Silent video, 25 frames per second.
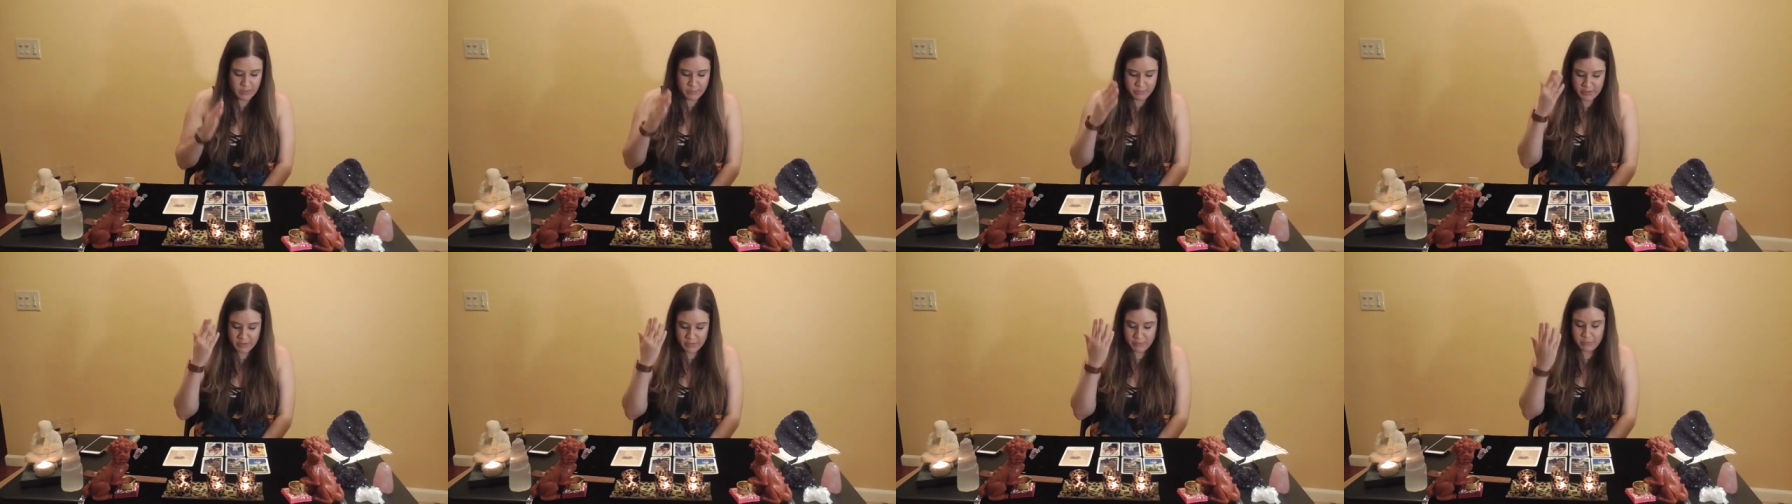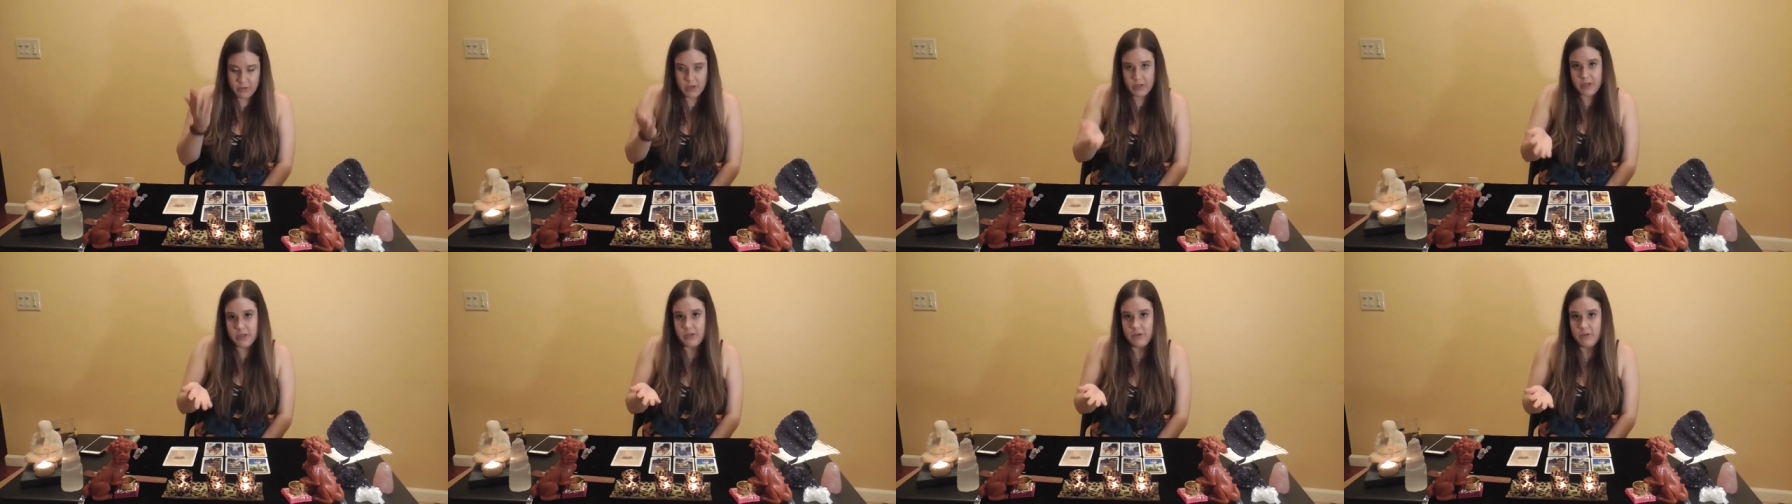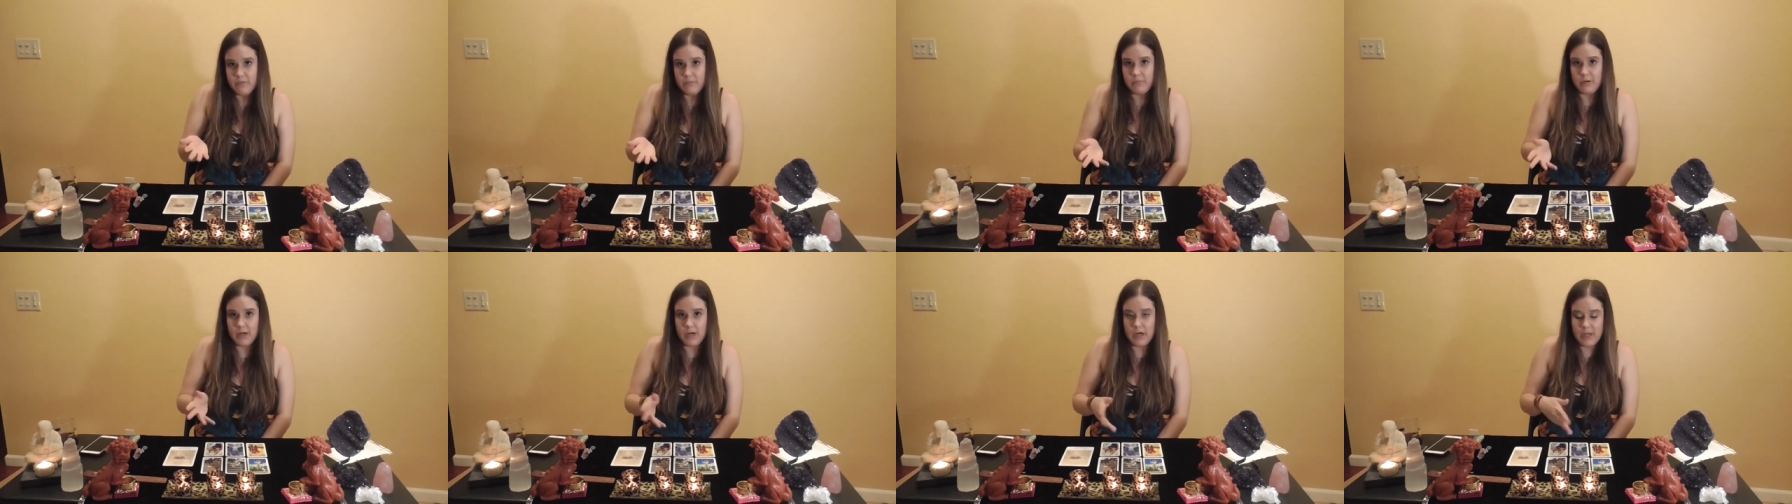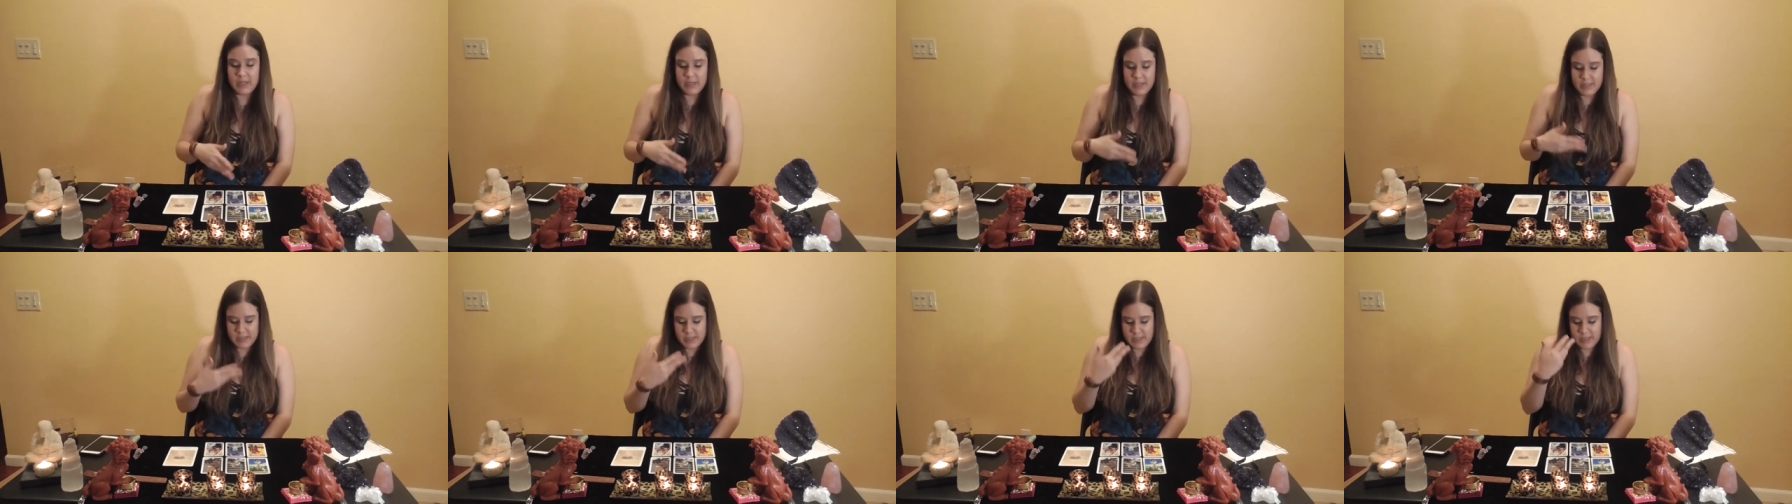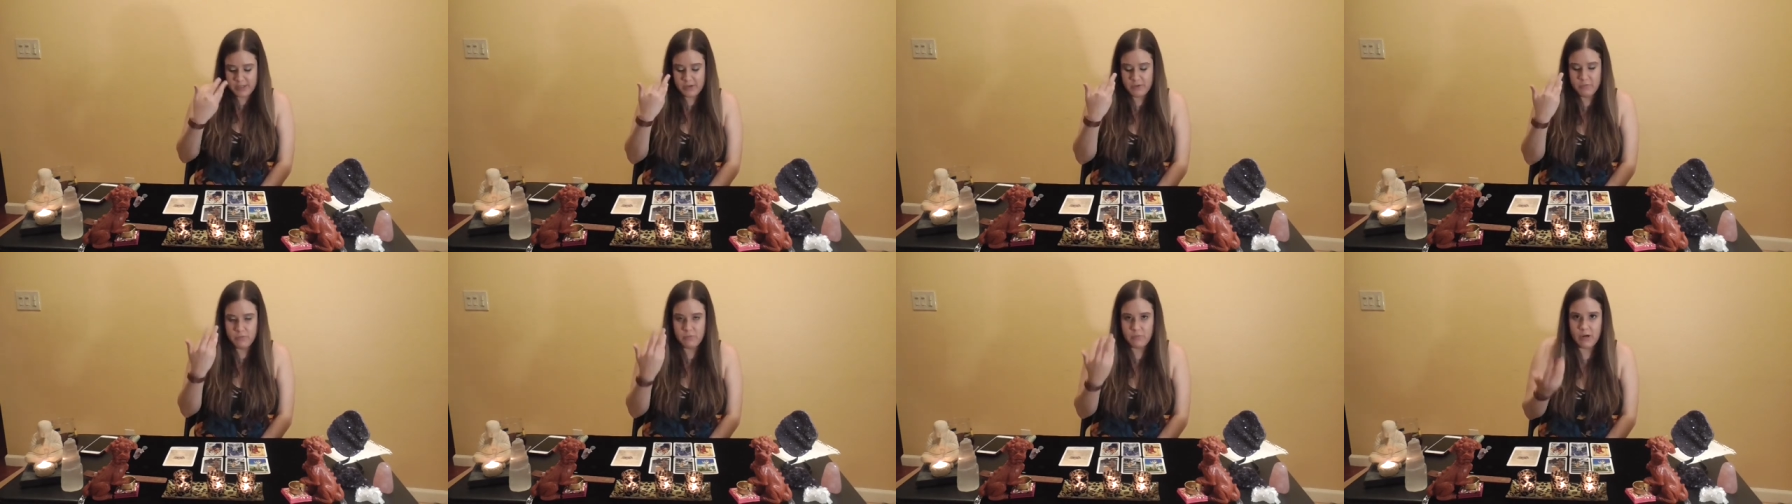But what you want is
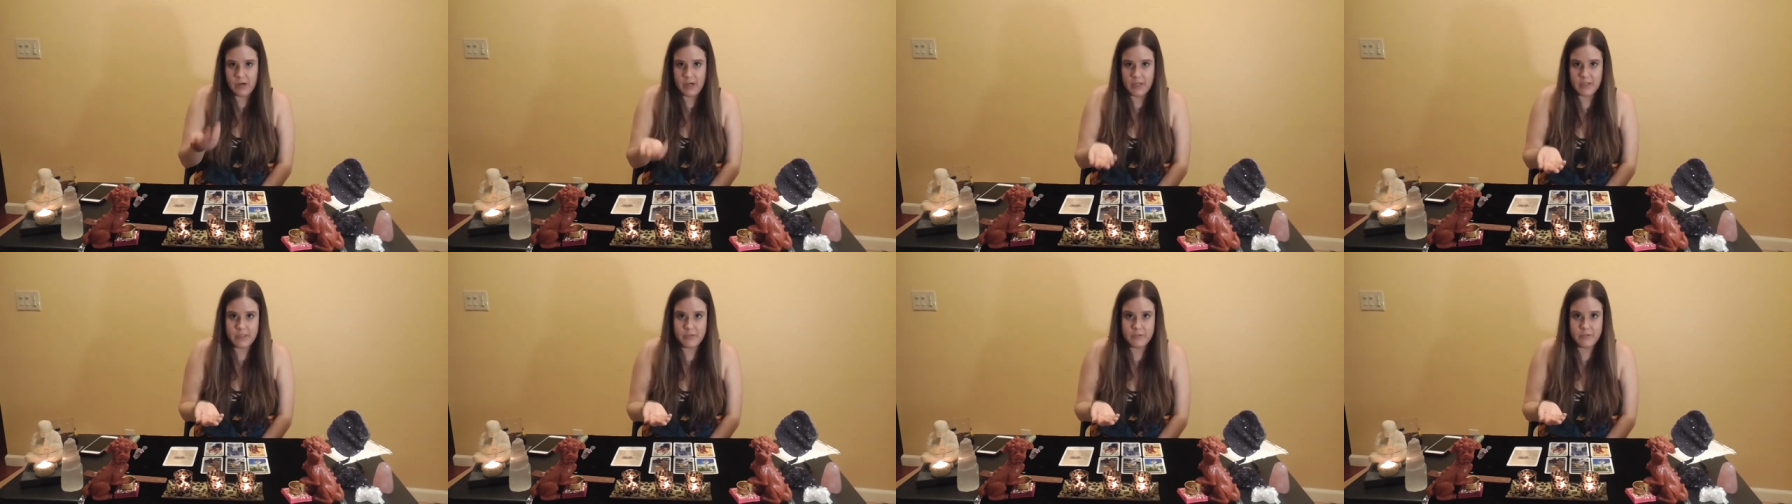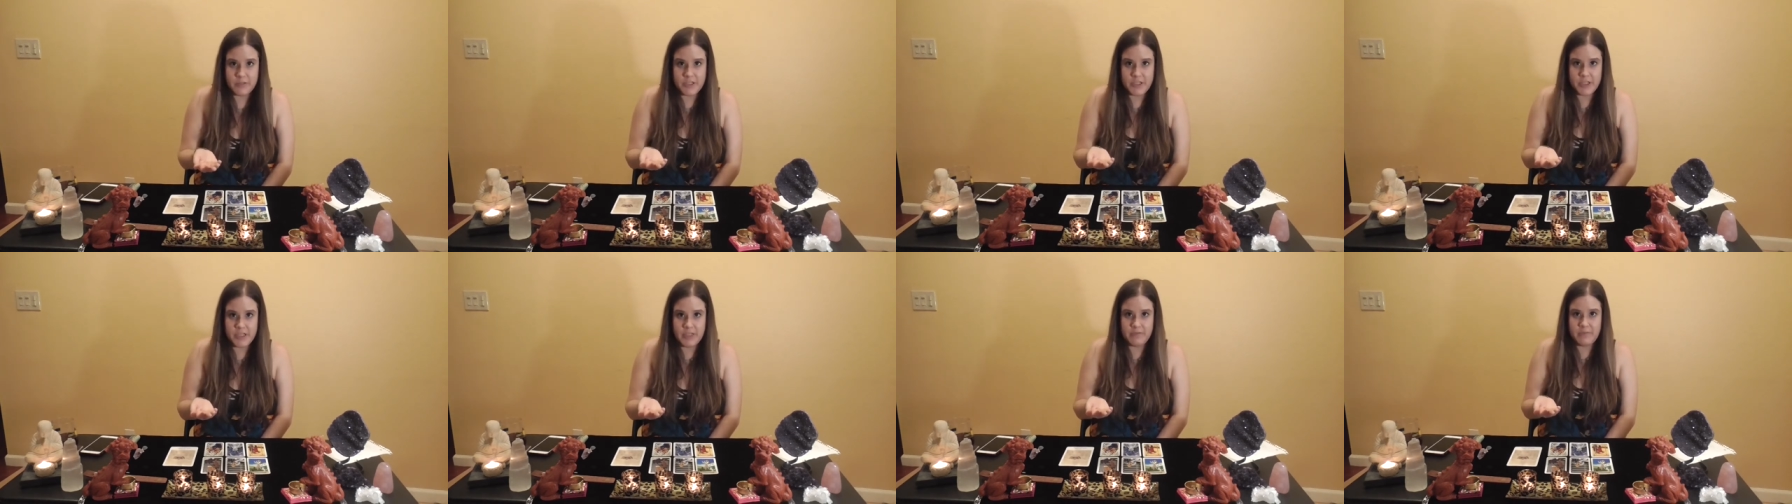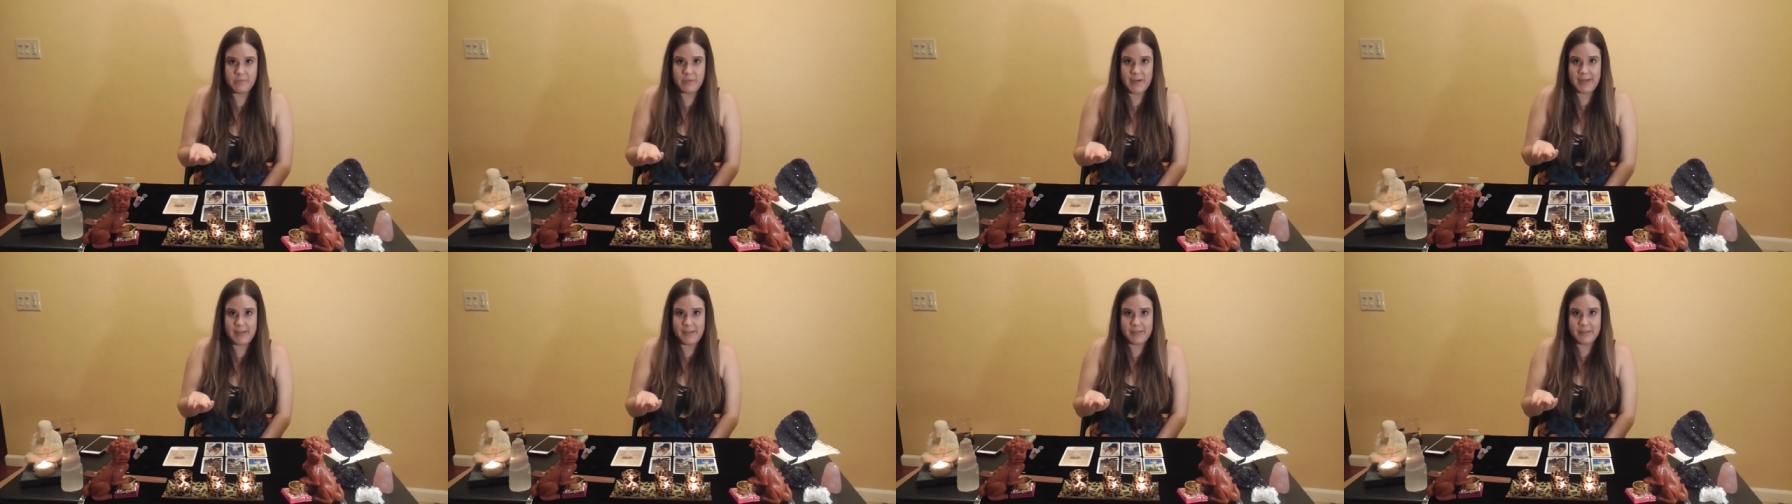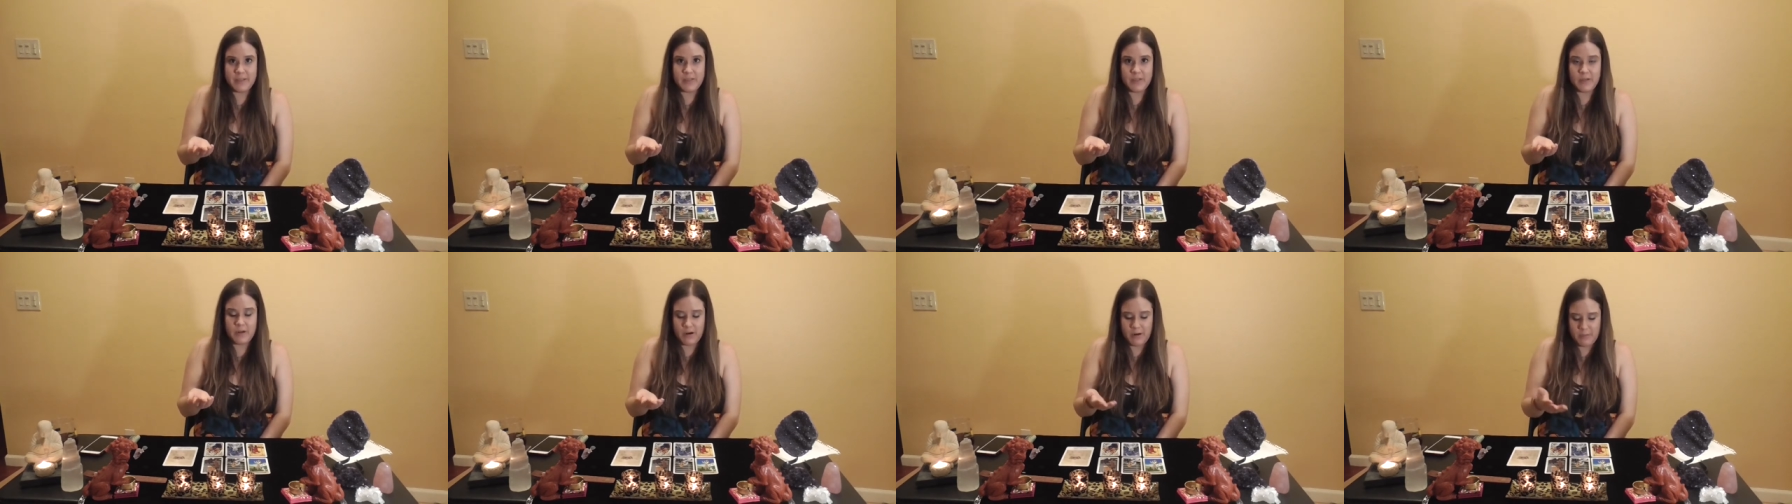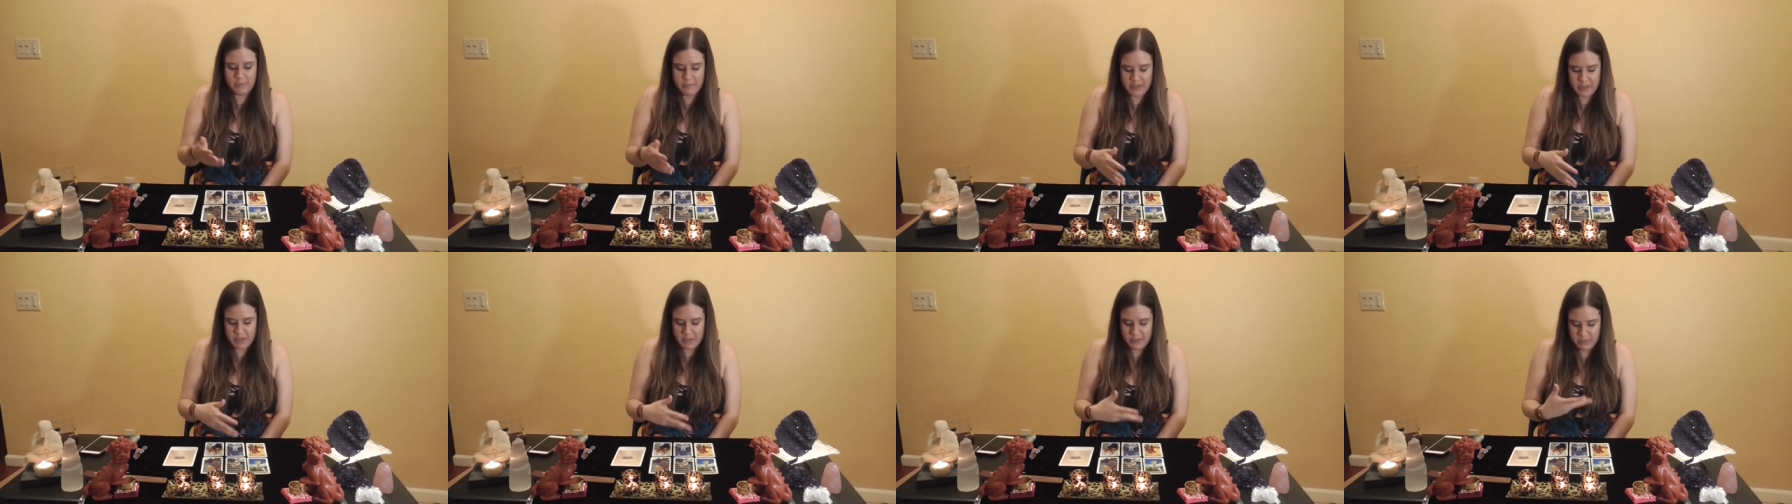that you want to achieve balance and
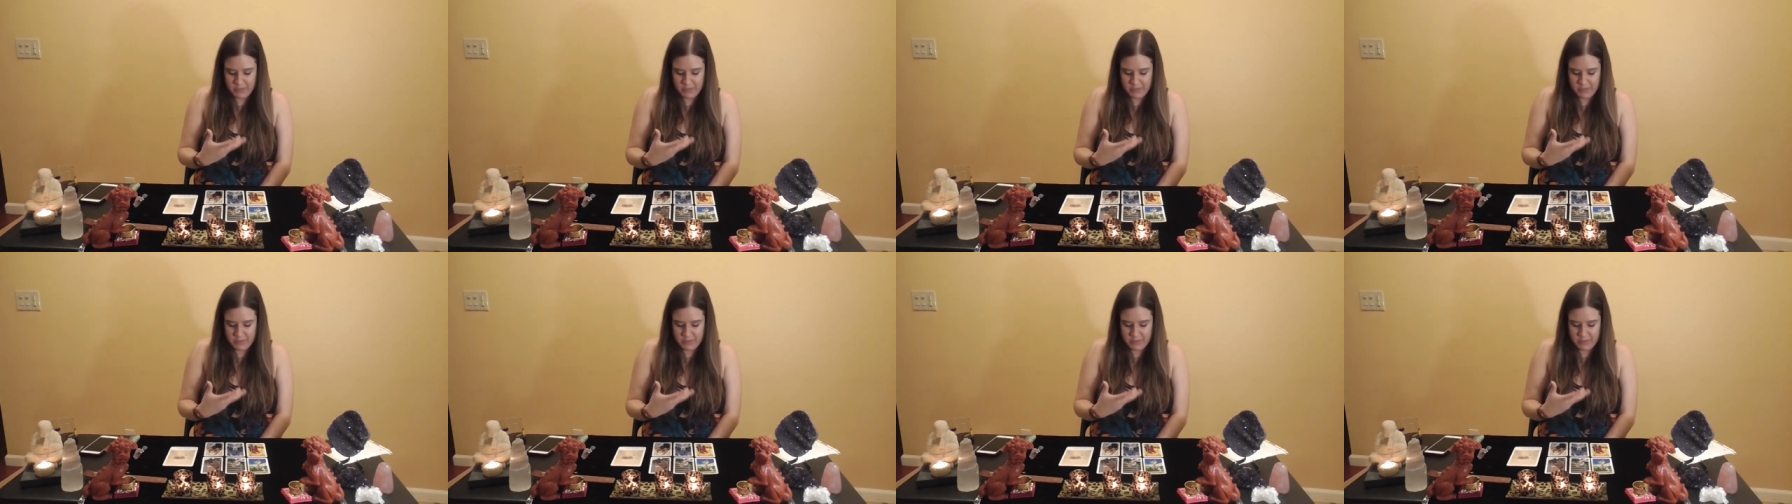harmony.